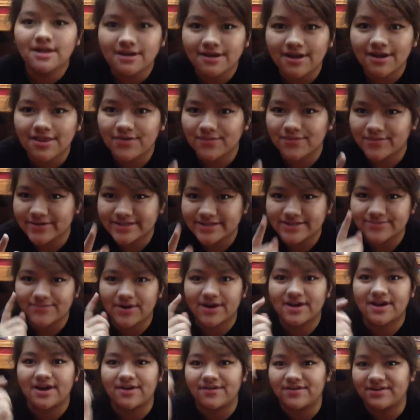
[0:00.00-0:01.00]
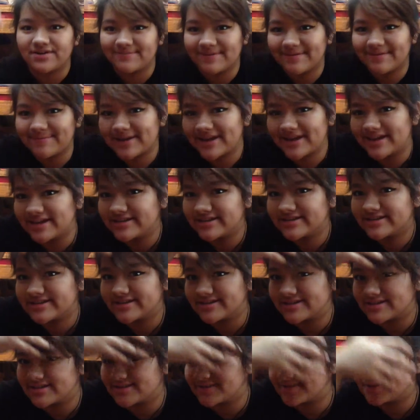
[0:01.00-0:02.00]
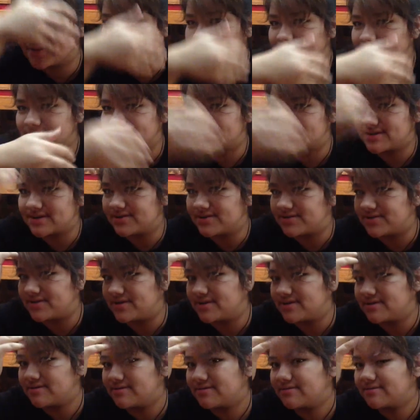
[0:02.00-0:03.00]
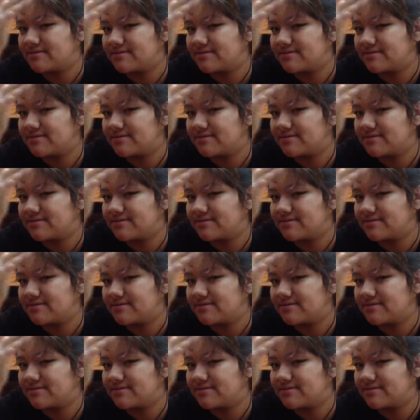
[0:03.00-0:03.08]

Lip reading: another reason why I got rid of my bangs, because it was annoying.